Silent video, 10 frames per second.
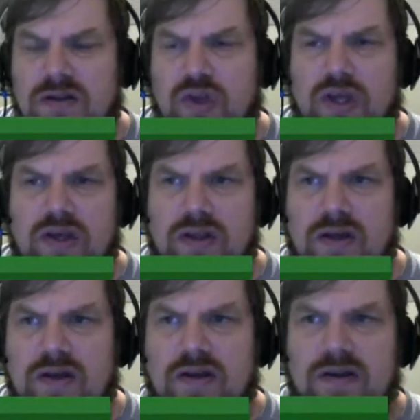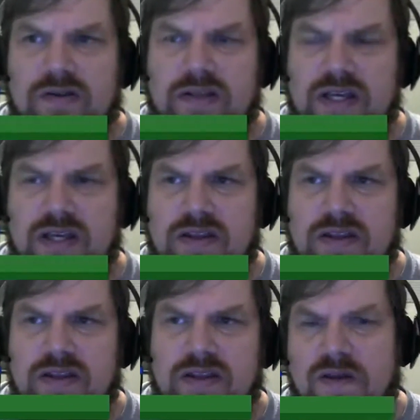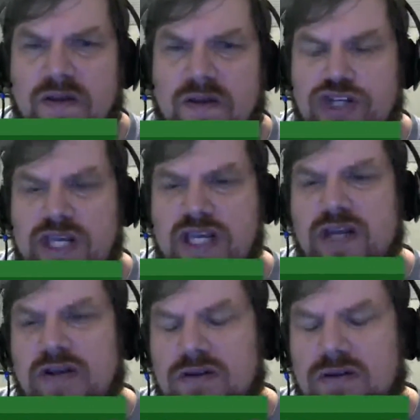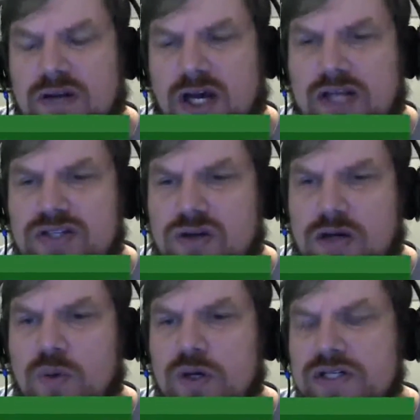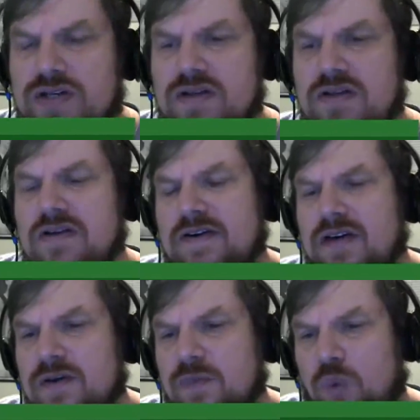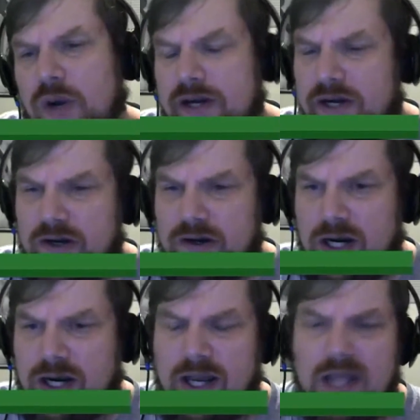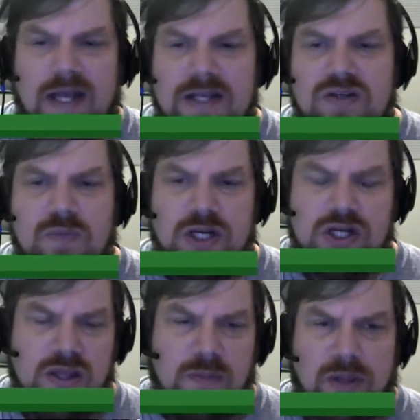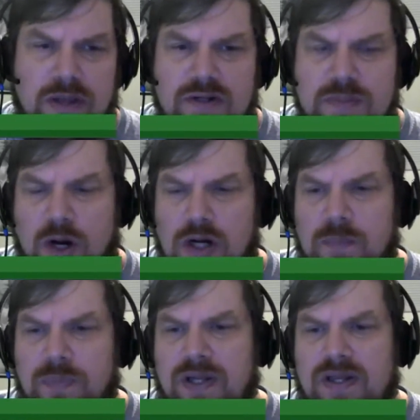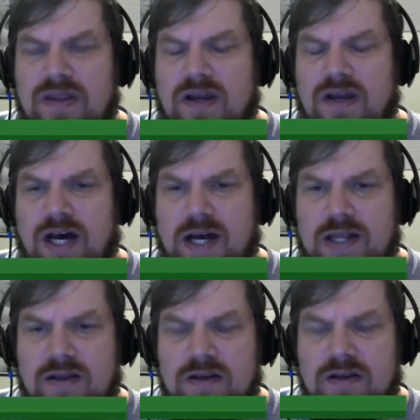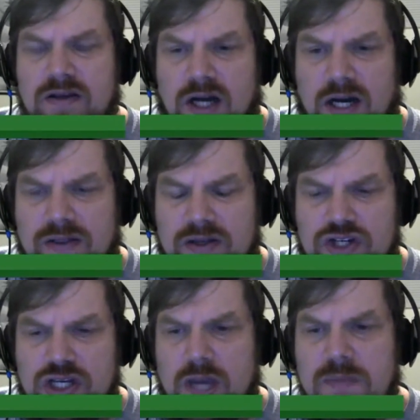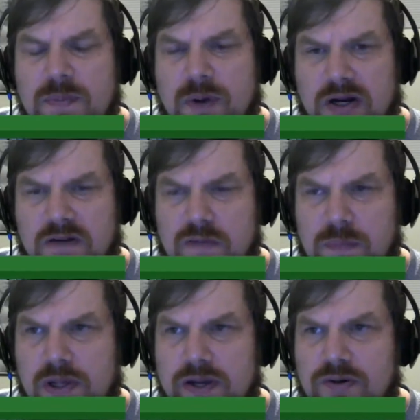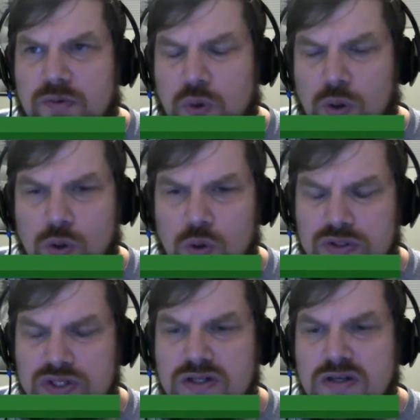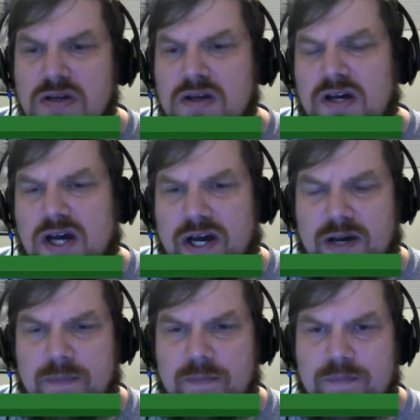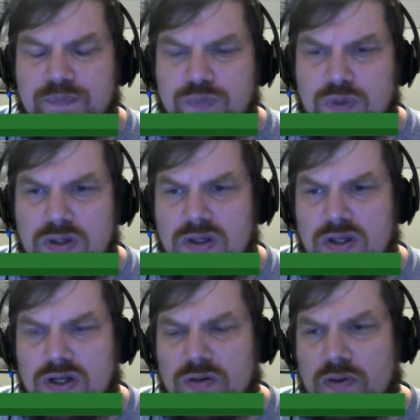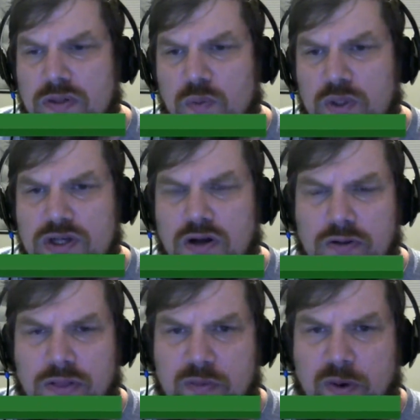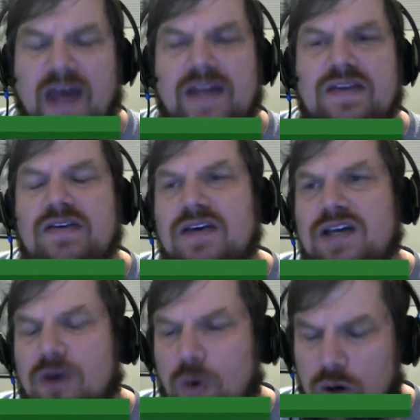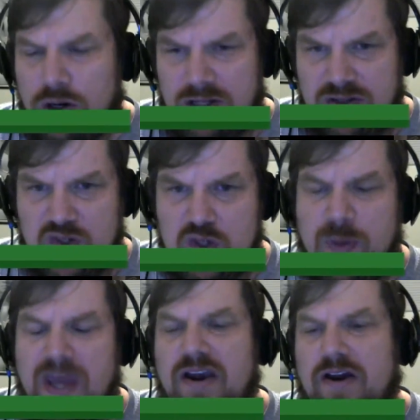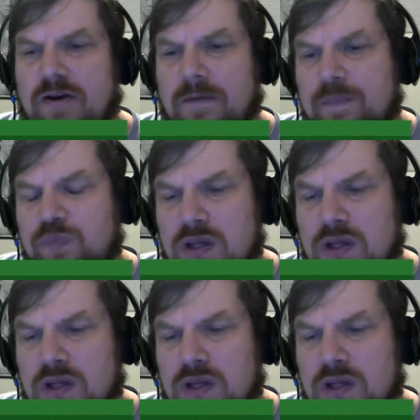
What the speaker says: the FFG Star Wars, where not so much on the player's part, but on the GM's part, if a player rolls, what's called a threat or a despair,